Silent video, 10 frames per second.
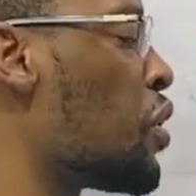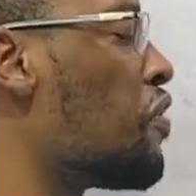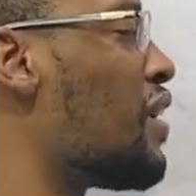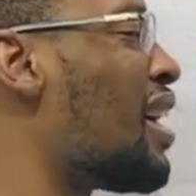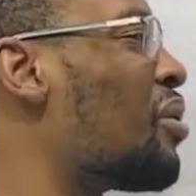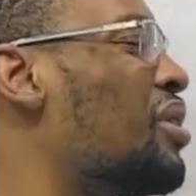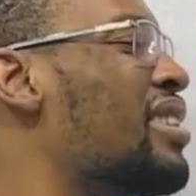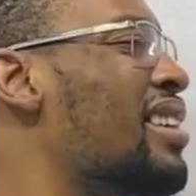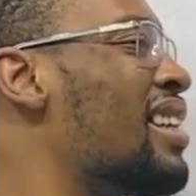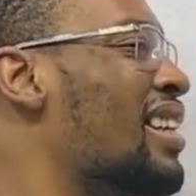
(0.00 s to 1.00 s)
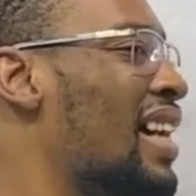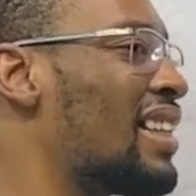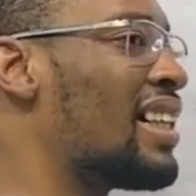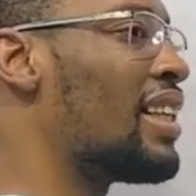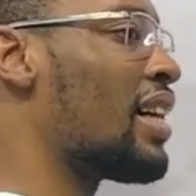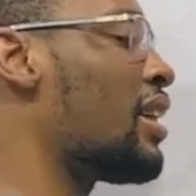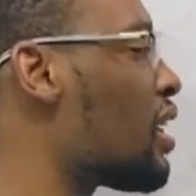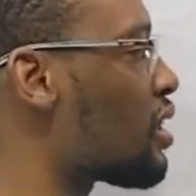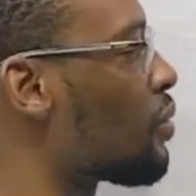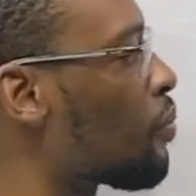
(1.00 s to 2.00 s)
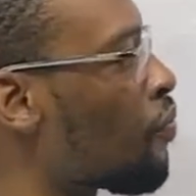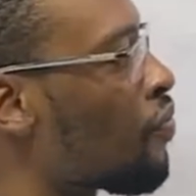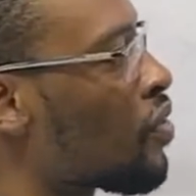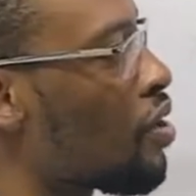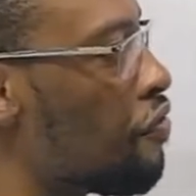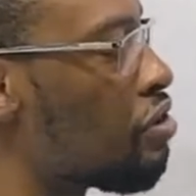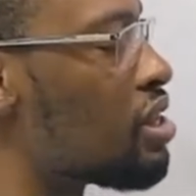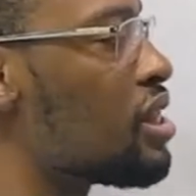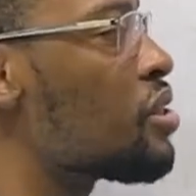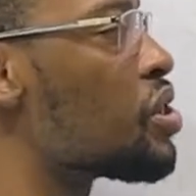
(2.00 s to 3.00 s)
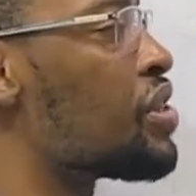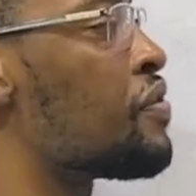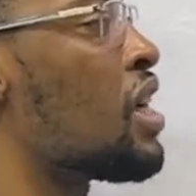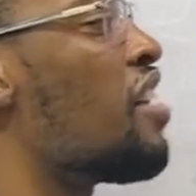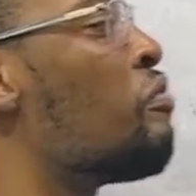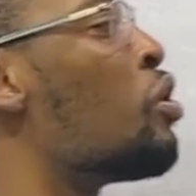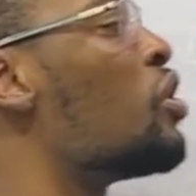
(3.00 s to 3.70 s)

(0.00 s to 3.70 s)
over R3, like that, like that. For resistors, if you have more,